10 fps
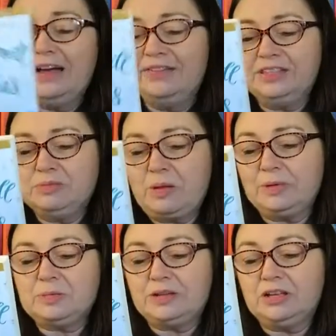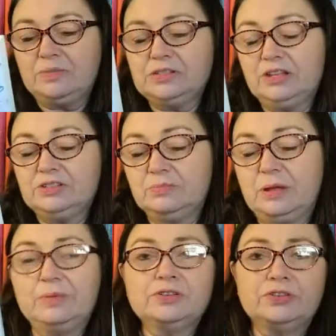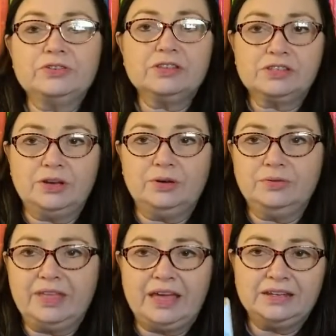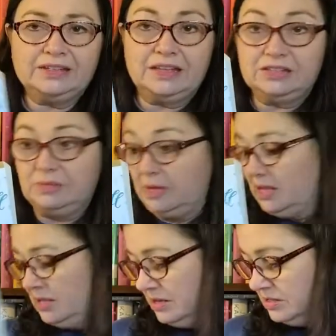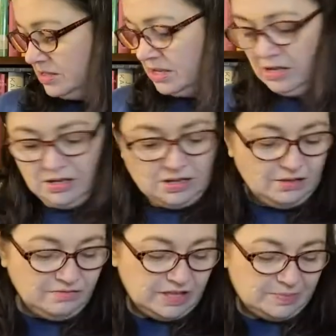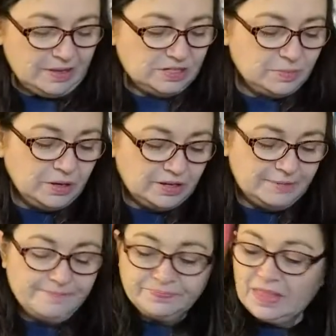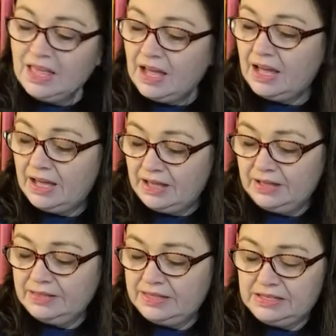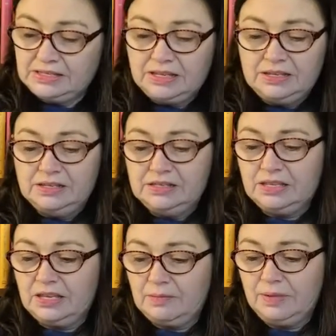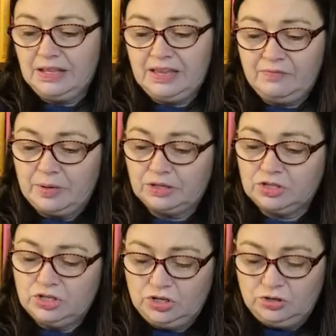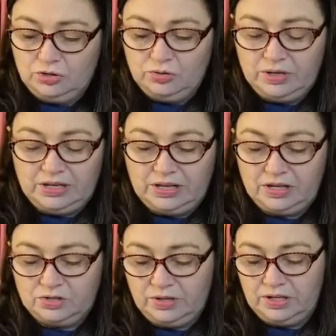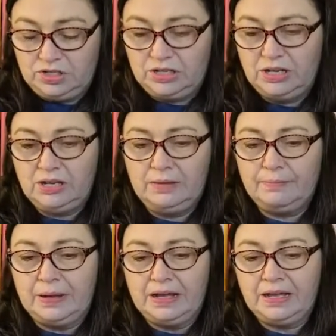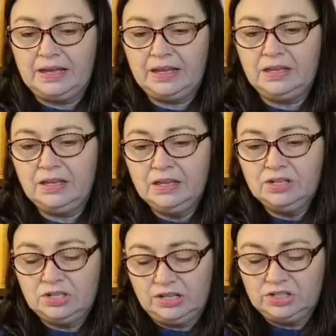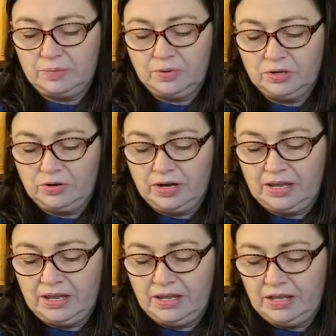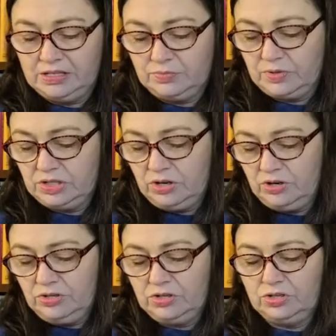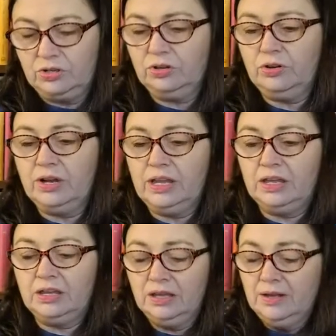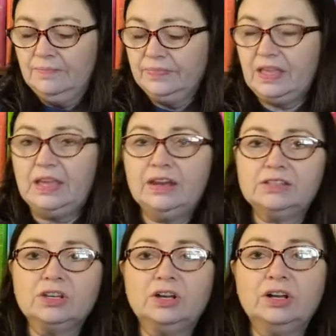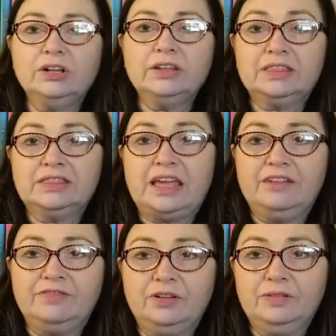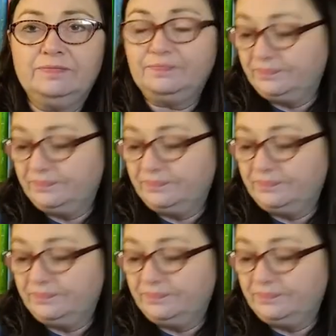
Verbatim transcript: This is published by Thomas Nelson Publishers, so that says to me it is a faith-based book. This is, I believe, book 2 in a trilogy by Shelley Shepard Gray. It's Return to Sugar Creek, and it's called Thankful.